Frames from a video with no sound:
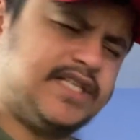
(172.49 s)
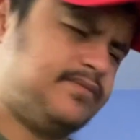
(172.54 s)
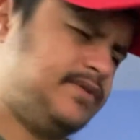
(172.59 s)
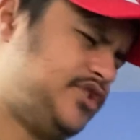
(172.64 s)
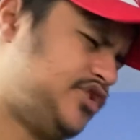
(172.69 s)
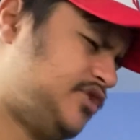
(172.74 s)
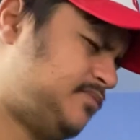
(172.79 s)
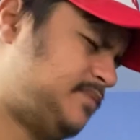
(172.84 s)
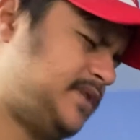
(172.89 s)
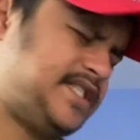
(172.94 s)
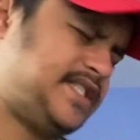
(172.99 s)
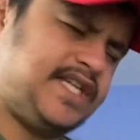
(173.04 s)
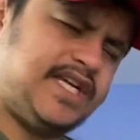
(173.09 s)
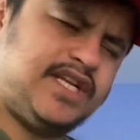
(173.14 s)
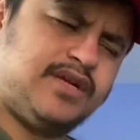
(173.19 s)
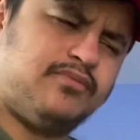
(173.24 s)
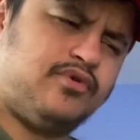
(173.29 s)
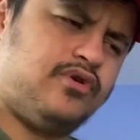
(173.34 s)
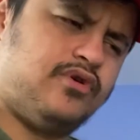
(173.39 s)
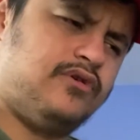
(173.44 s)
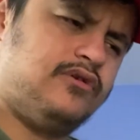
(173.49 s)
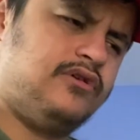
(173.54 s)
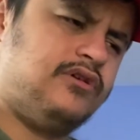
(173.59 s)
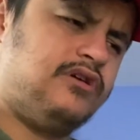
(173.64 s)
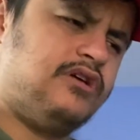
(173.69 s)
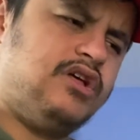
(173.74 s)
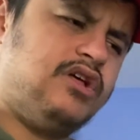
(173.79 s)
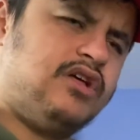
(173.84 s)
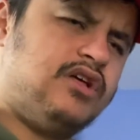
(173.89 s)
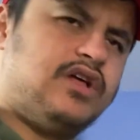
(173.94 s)
we should be seeing a more
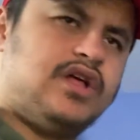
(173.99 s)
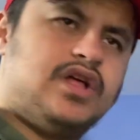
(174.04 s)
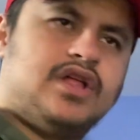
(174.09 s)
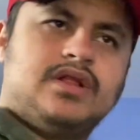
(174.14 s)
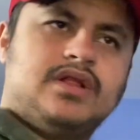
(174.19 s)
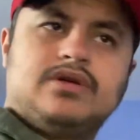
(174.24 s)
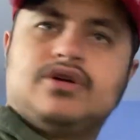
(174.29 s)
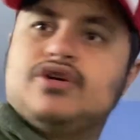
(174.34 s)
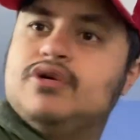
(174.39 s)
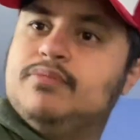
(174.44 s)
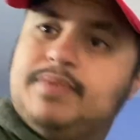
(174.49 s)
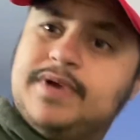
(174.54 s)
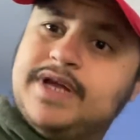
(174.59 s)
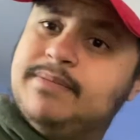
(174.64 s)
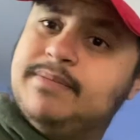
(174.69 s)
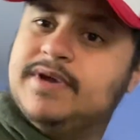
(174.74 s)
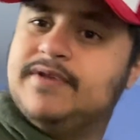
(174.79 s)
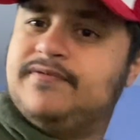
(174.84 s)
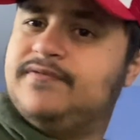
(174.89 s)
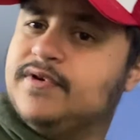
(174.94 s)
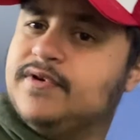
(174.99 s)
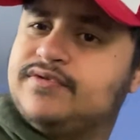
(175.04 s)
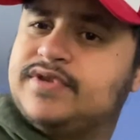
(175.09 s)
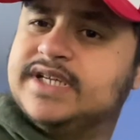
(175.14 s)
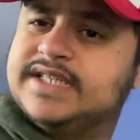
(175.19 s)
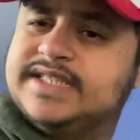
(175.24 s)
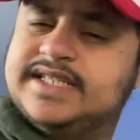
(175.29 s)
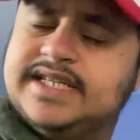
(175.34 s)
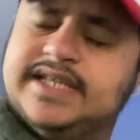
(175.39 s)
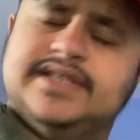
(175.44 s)
complete midfield
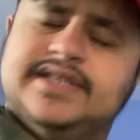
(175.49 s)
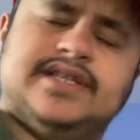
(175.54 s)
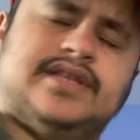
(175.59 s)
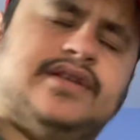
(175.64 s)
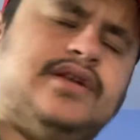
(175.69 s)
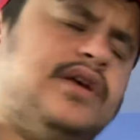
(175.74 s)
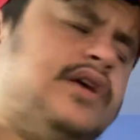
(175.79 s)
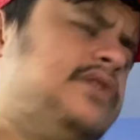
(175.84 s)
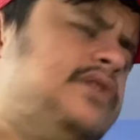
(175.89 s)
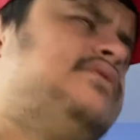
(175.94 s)
this season.